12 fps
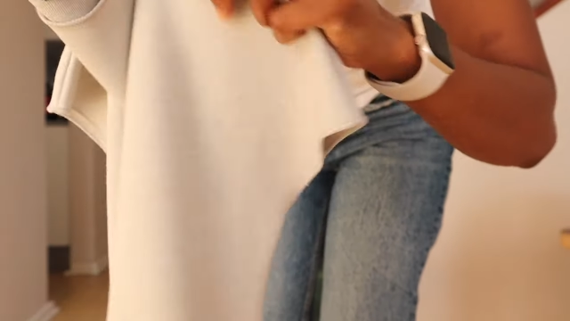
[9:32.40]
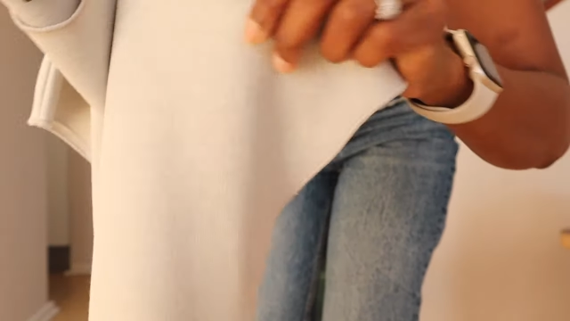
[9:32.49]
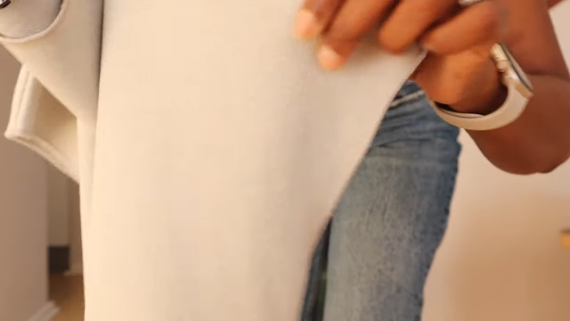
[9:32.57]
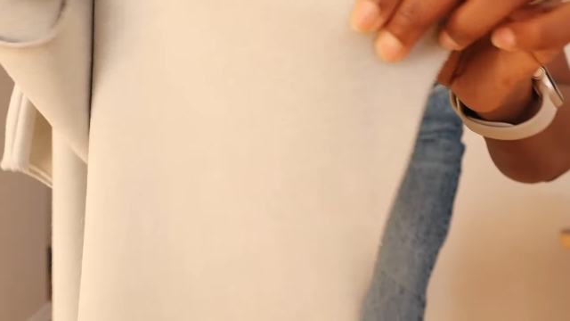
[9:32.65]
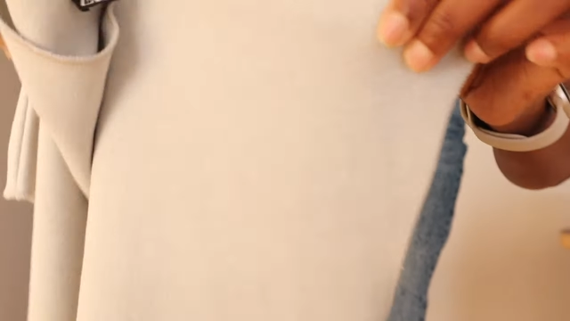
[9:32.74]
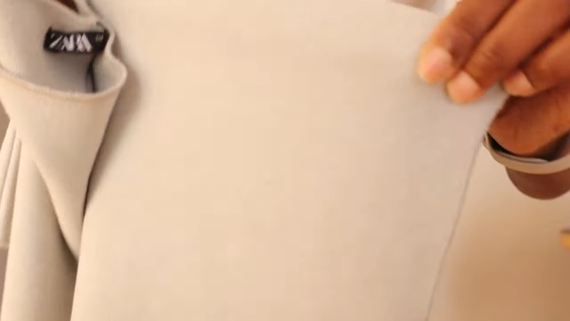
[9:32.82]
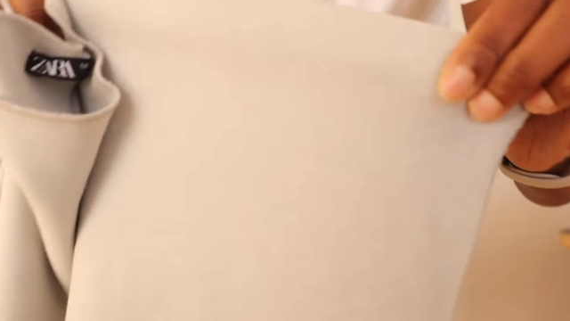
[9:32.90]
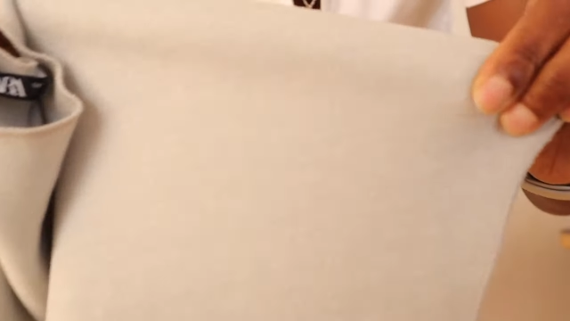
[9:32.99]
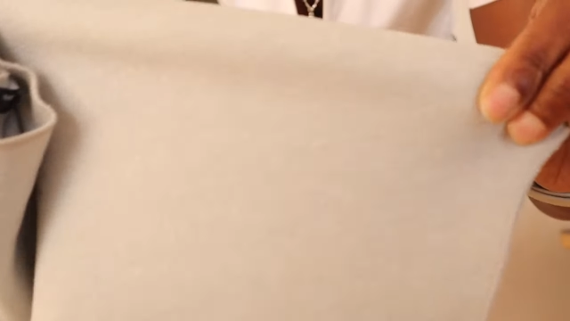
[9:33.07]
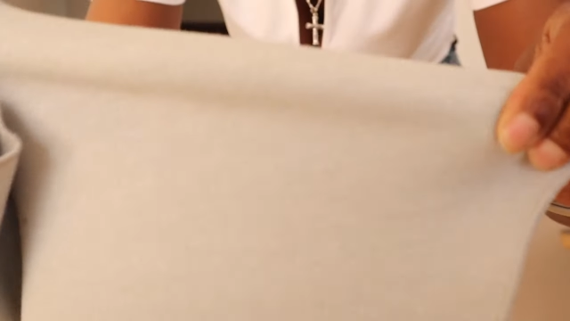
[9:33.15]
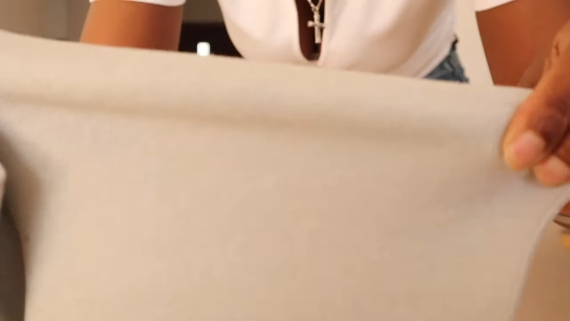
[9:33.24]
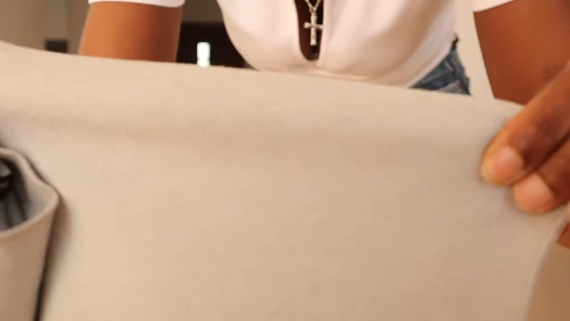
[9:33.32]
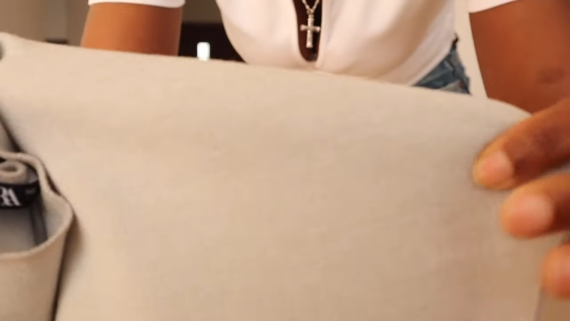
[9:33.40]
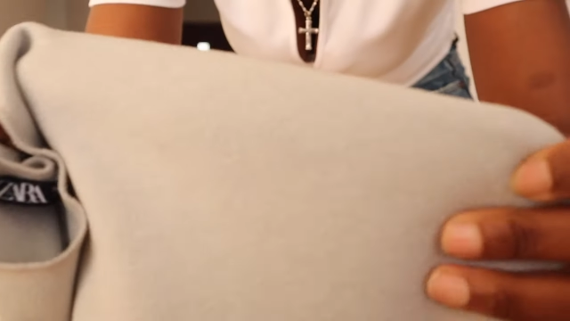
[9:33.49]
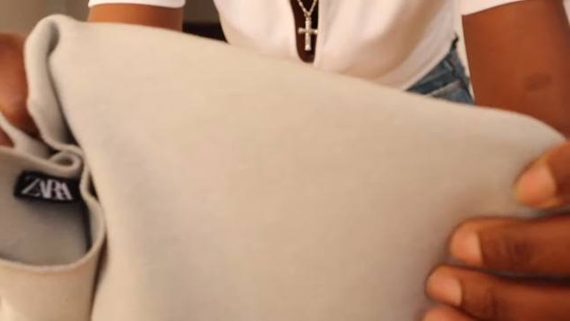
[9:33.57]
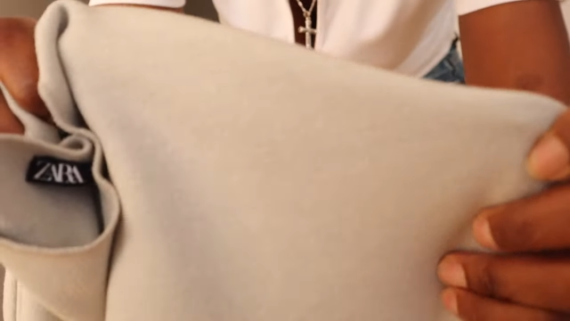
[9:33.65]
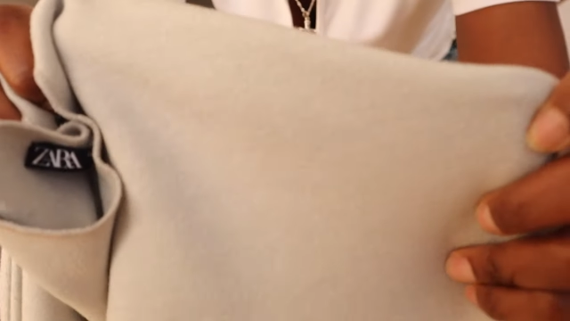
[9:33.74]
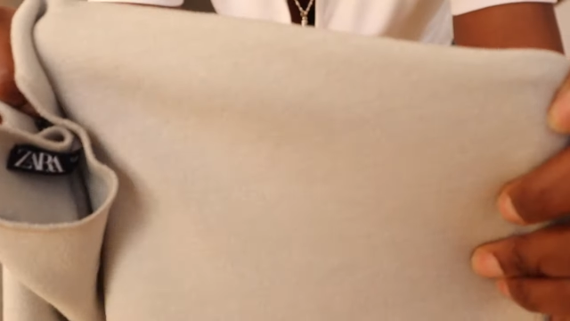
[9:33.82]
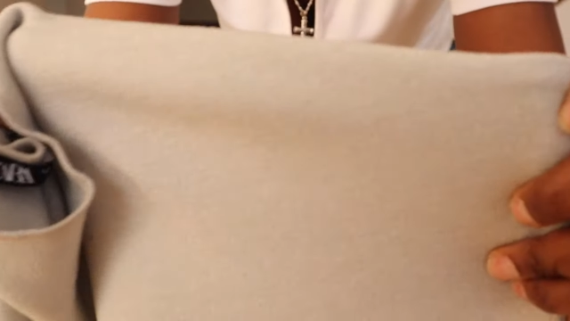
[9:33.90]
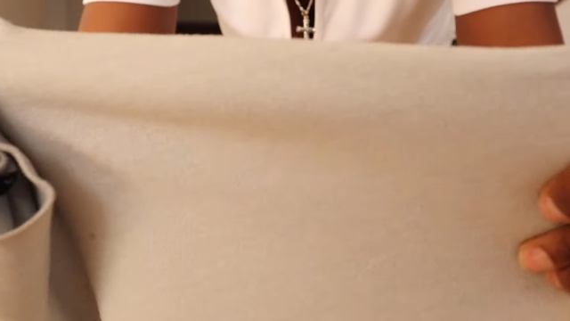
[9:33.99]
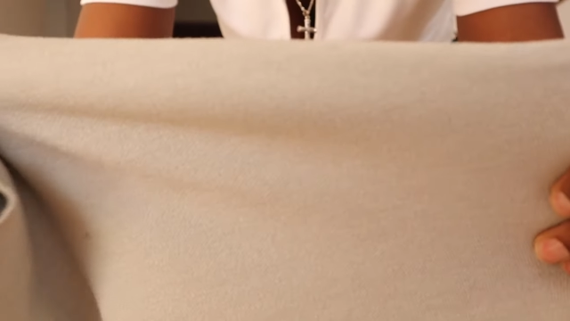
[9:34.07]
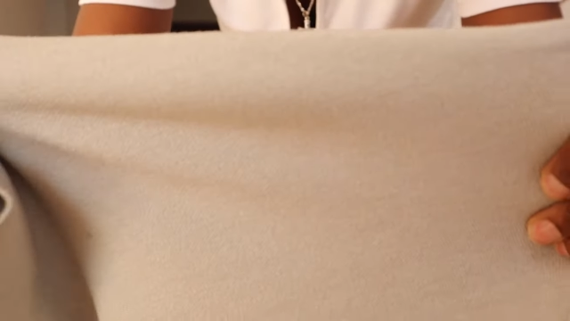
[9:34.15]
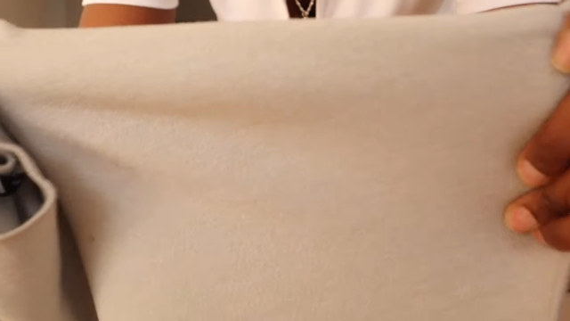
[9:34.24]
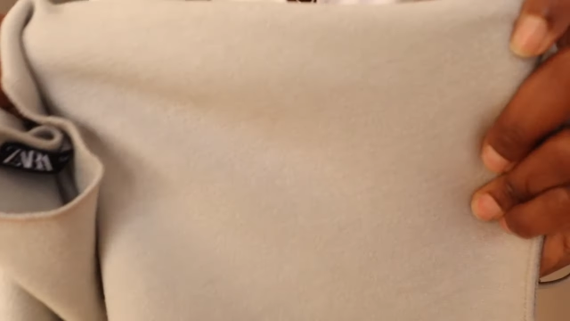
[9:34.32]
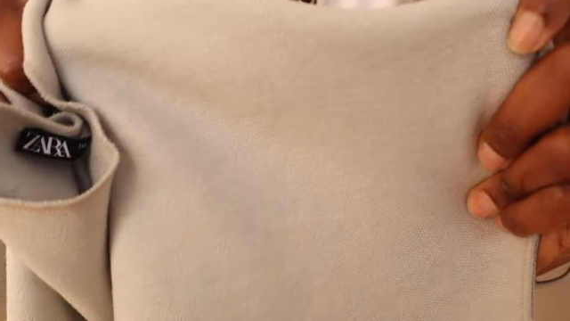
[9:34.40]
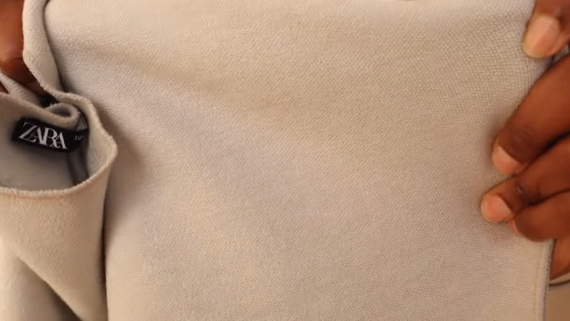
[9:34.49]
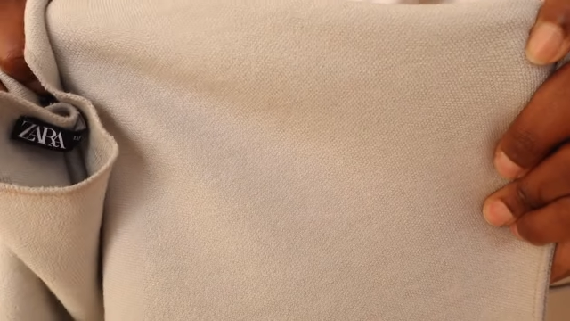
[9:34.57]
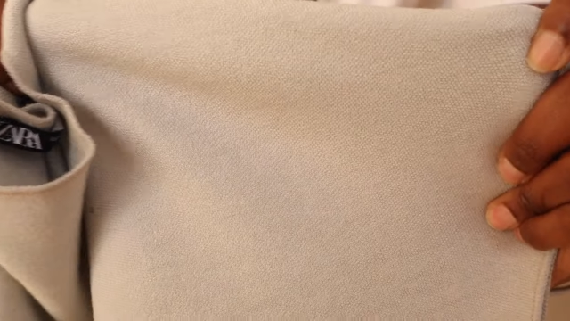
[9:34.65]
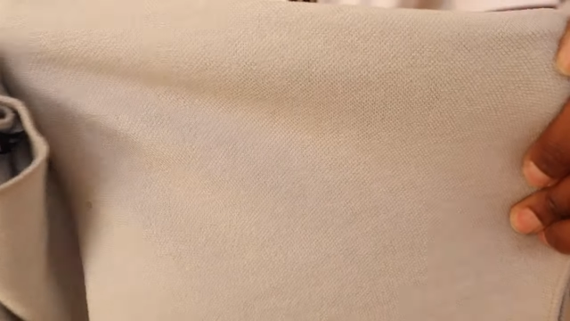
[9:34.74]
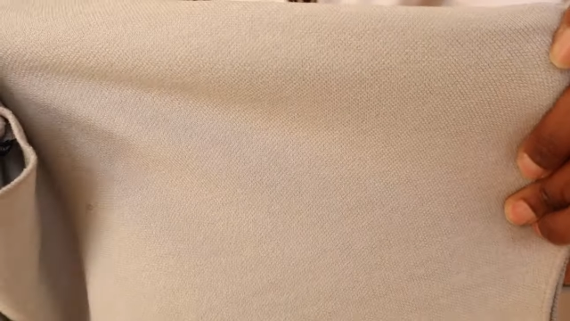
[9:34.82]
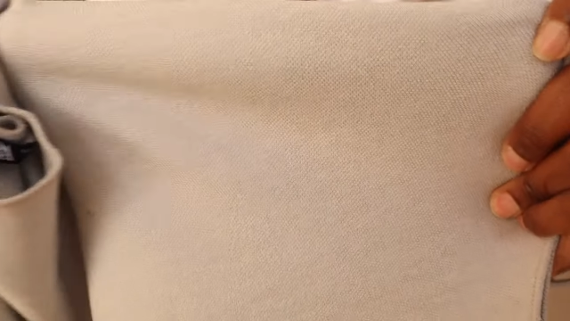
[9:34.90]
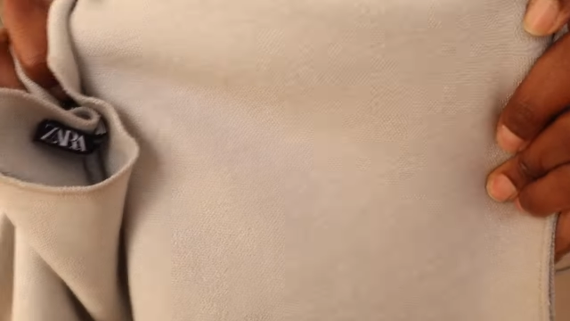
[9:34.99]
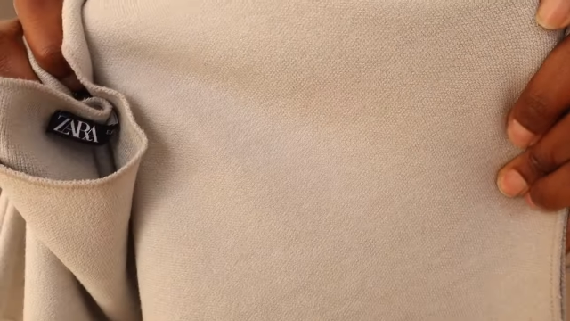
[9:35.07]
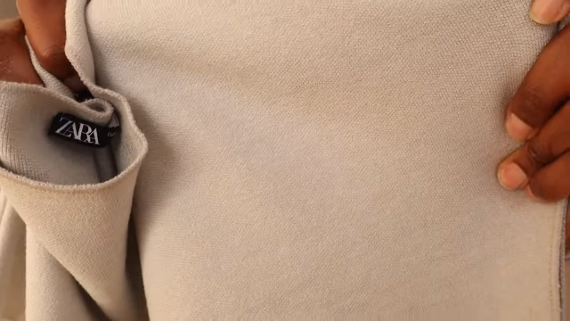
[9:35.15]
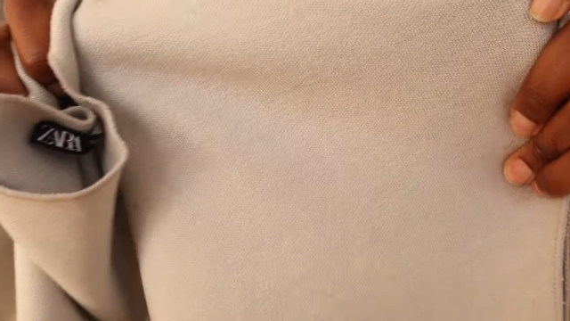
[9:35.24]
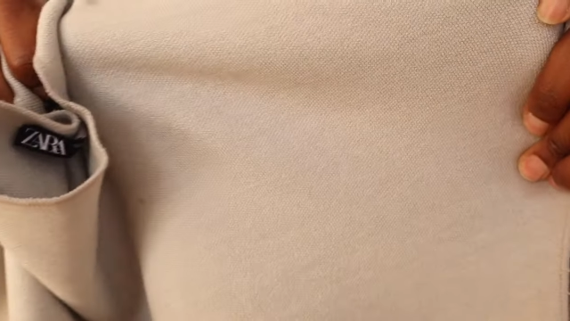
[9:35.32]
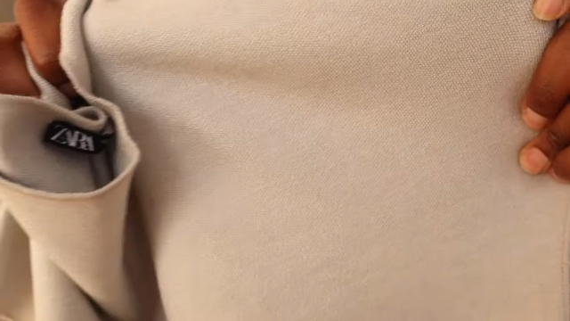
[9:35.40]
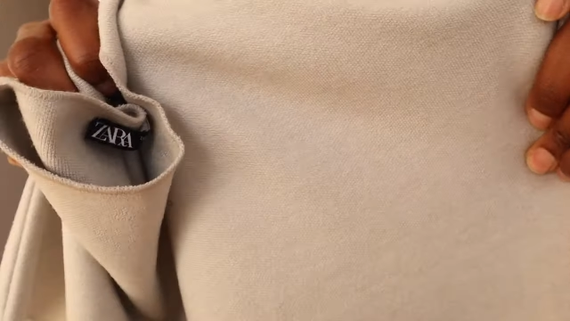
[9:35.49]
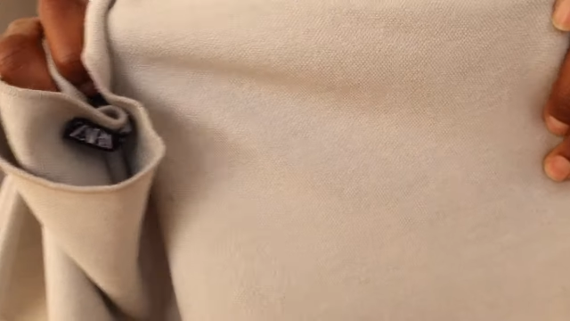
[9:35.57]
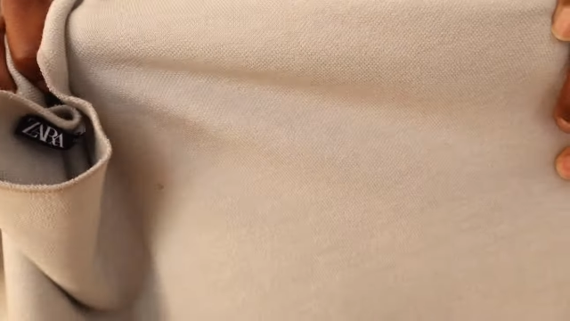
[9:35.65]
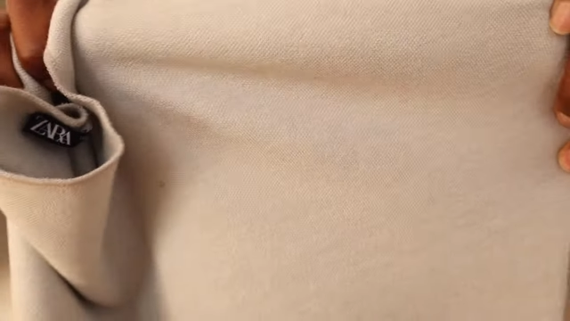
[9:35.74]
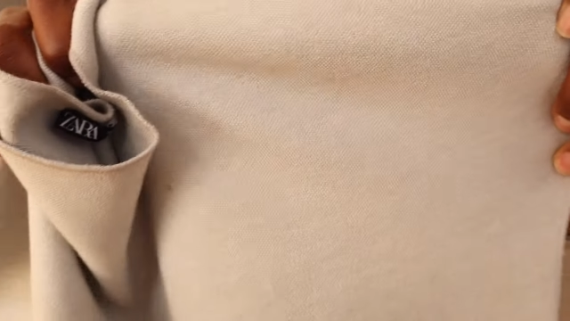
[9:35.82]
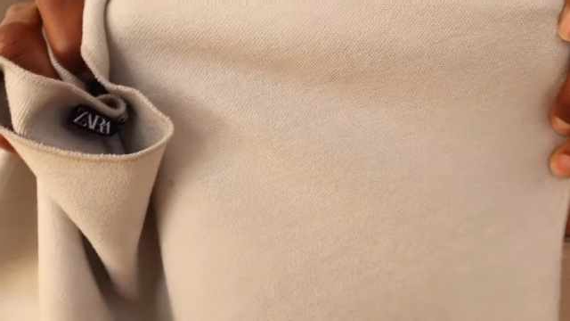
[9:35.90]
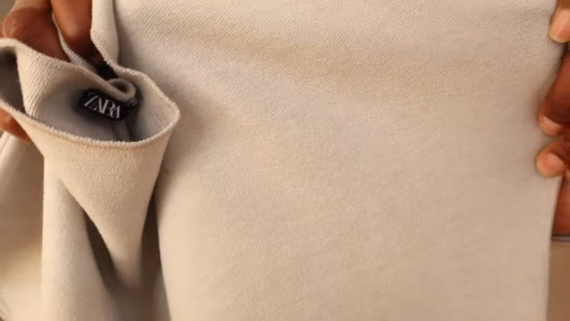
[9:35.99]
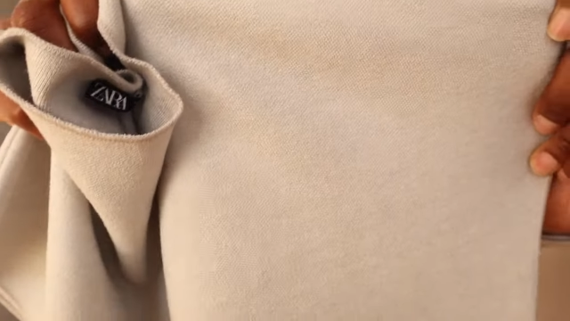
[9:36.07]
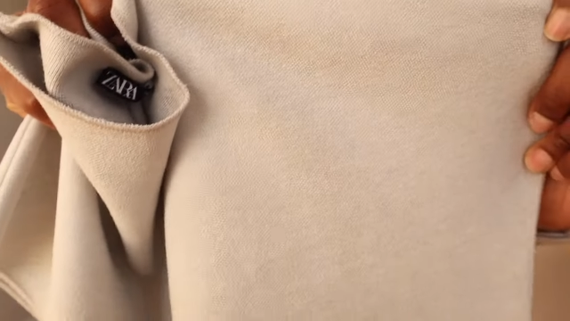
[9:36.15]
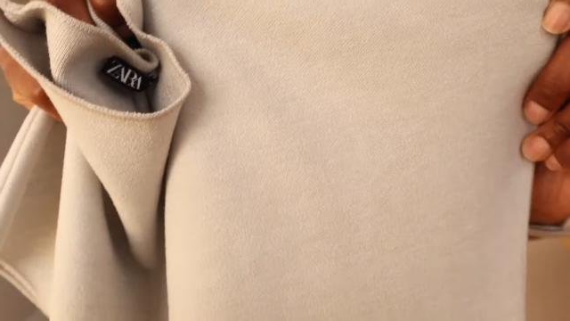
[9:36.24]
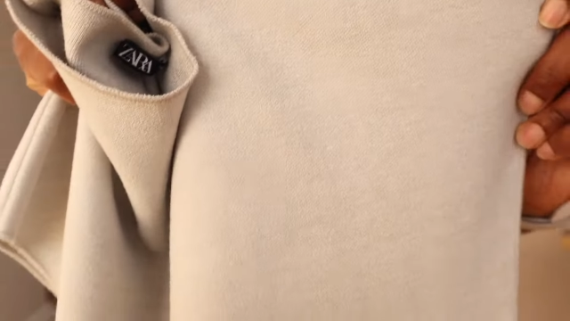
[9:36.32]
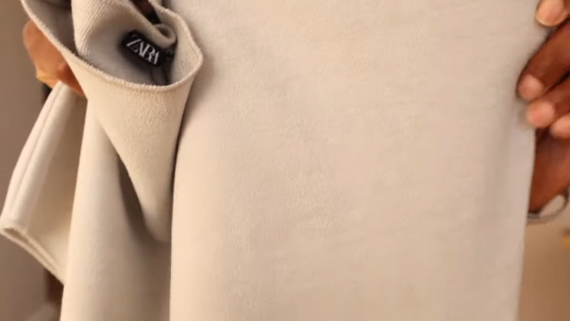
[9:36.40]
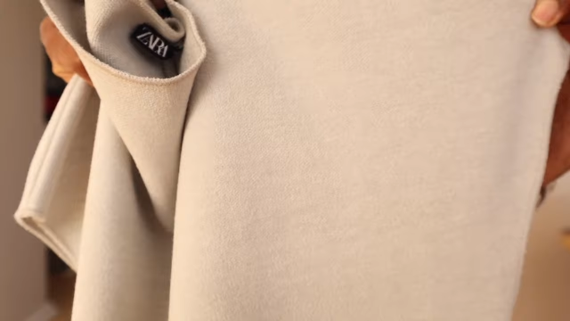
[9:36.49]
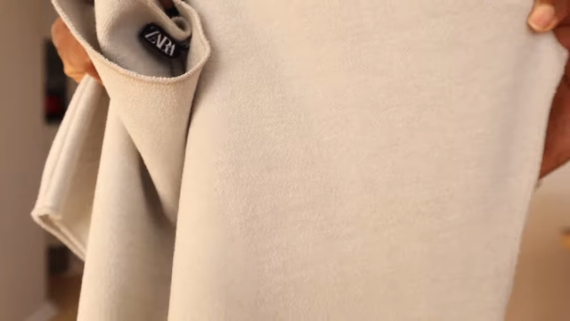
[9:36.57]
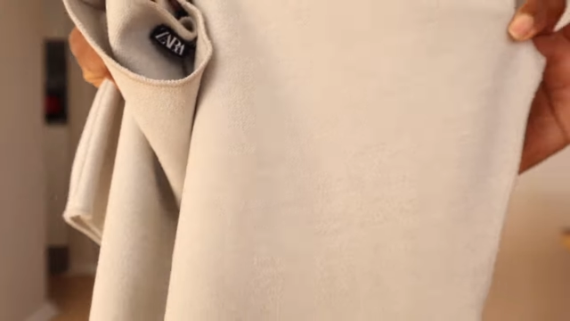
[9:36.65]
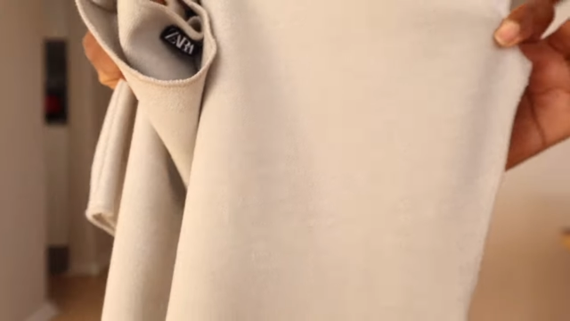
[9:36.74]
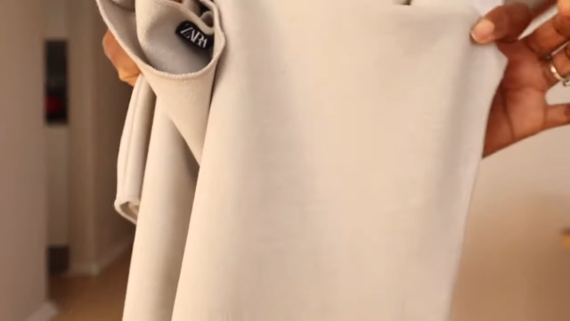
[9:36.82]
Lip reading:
No face is visible, so there are no lips to read.